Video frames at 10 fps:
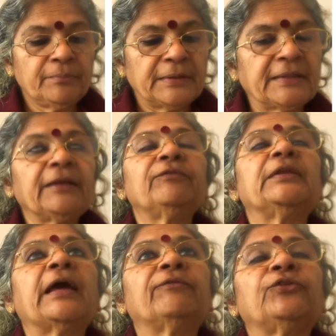but then
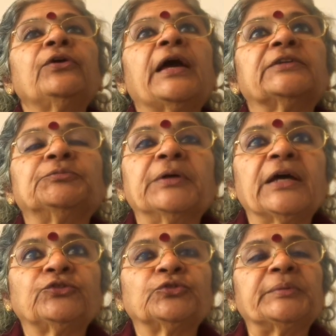we'll have to,
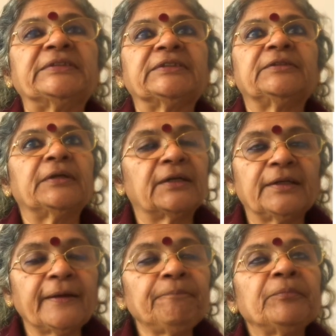as was mentioned
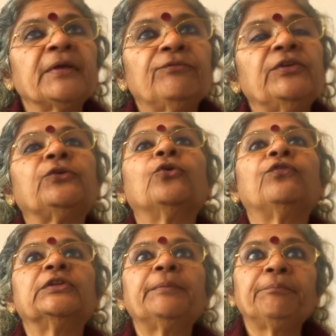earlier, we go
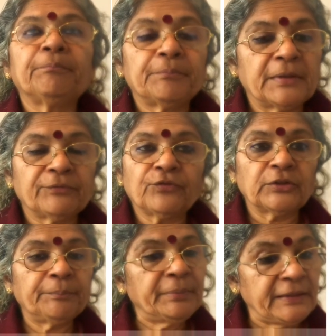for the
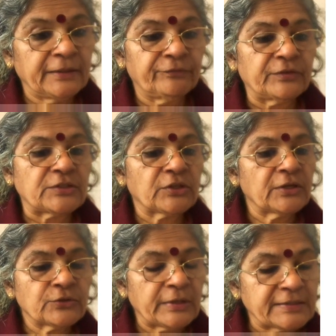period first.
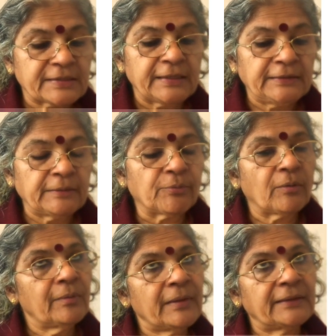Okay, so let's read the
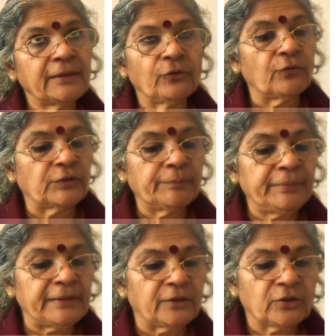problem and then go for the
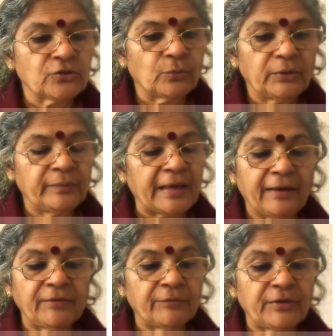period. Okay, so what do we
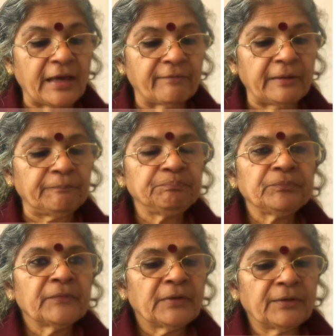have here? We have
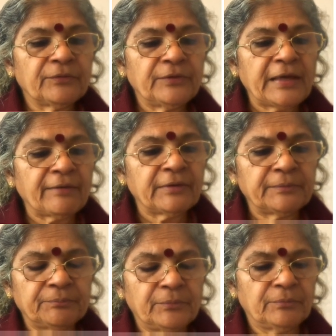
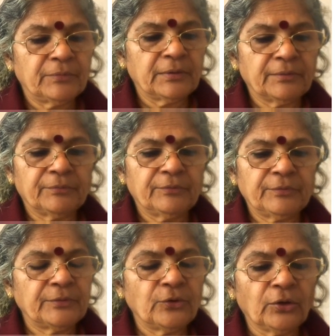a
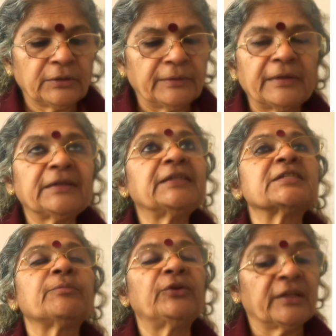not a
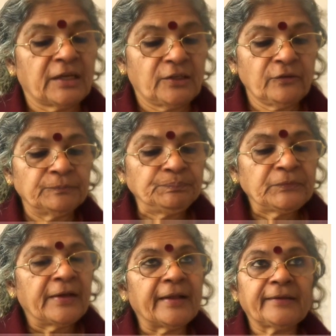distributed kind of
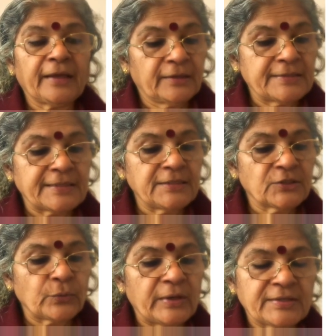rectangles and
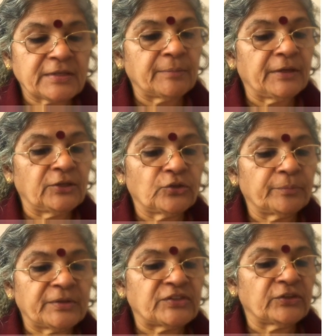squares coming into the
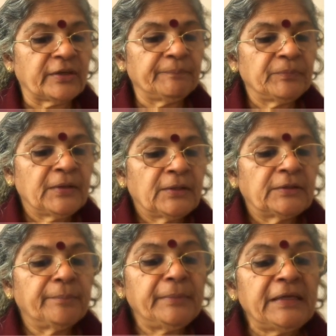picture. Okay,
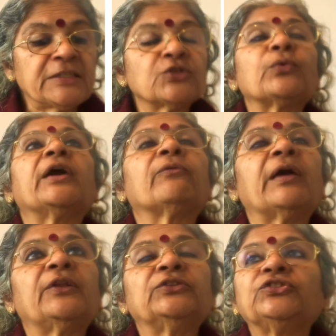the mean square
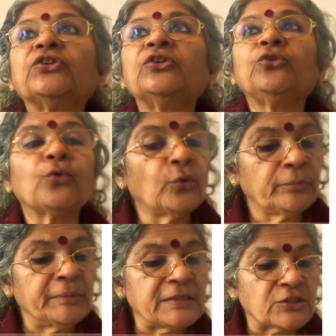value, it's not the
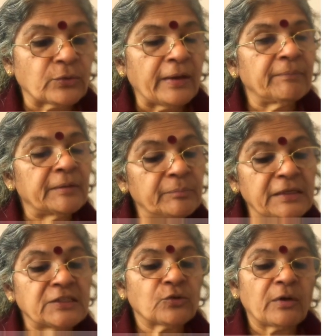root mean square, but
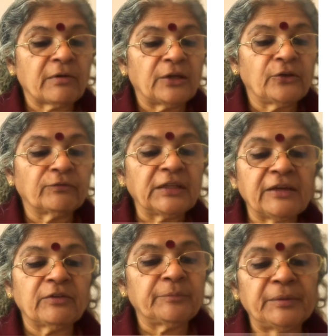mean square value of the
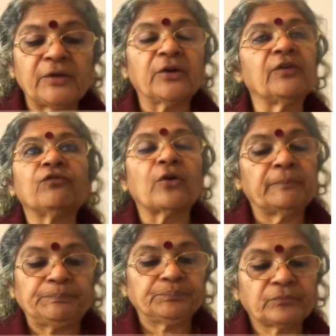given periodic
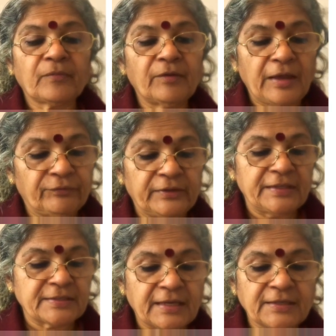form FT
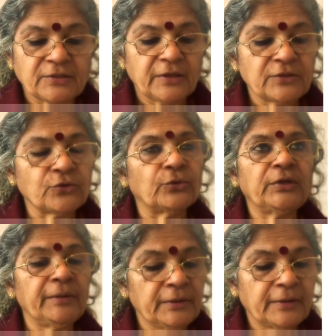is asked. Okay, so
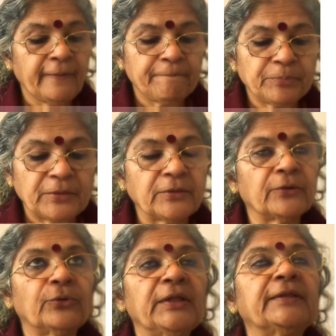only
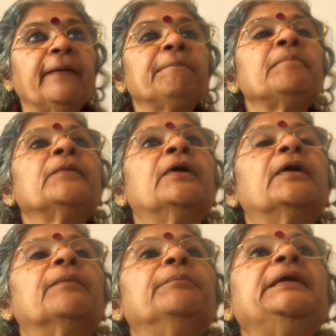the
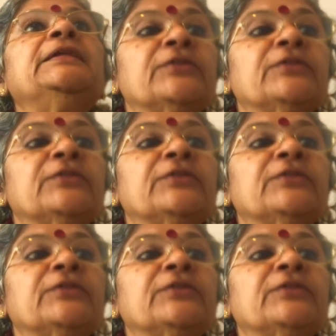mean